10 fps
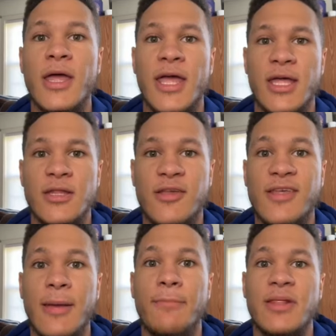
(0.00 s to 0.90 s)
It looks
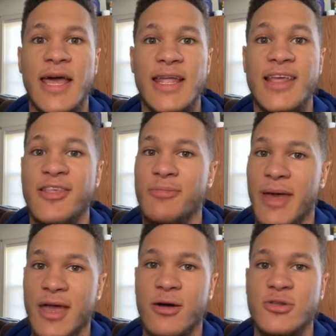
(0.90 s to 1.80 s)
like Blade is
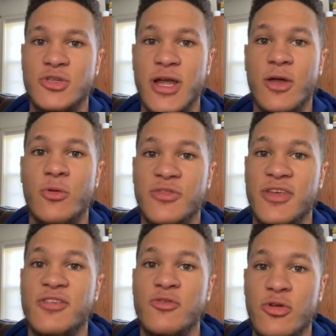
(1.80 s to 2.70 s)
back on track with
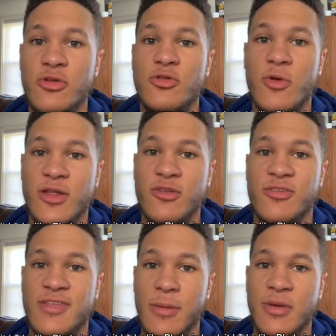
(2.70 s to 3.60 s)
this new director
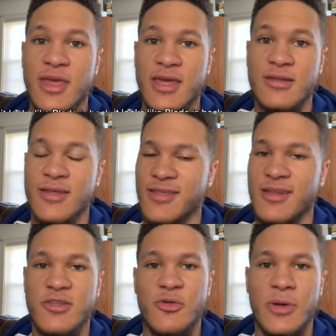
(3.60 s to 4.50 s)
stepping in. Let's get
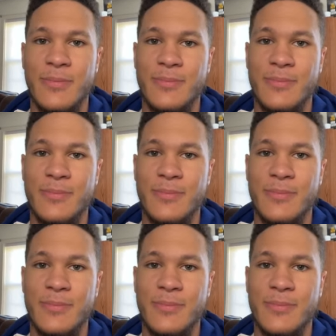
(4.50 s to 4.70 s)
into it.